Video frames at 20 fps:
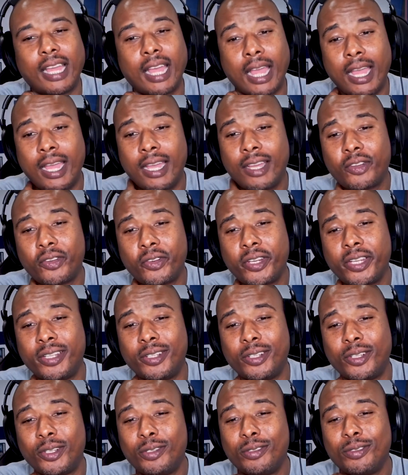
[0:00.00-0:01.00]
I
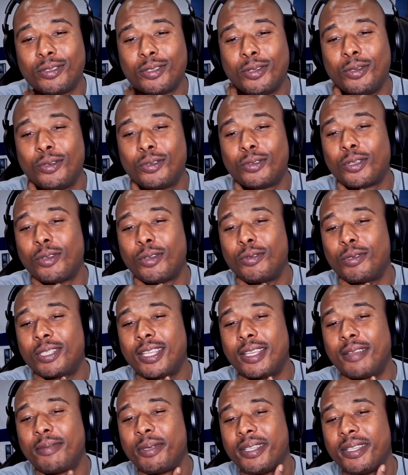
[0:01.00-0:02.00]
agree. So with
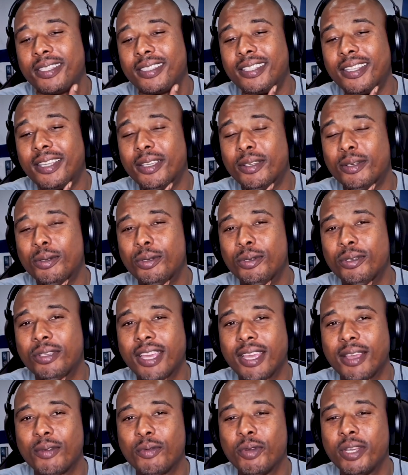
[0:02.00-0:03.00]
that being said, who you
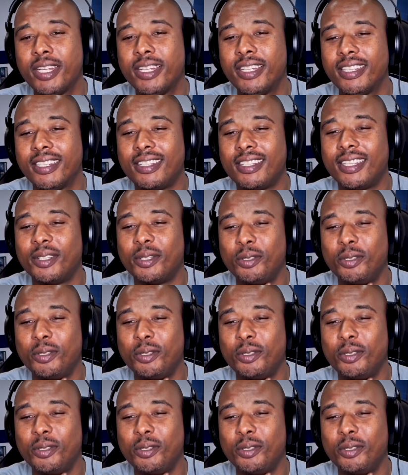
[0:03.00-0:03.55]
got winning it then?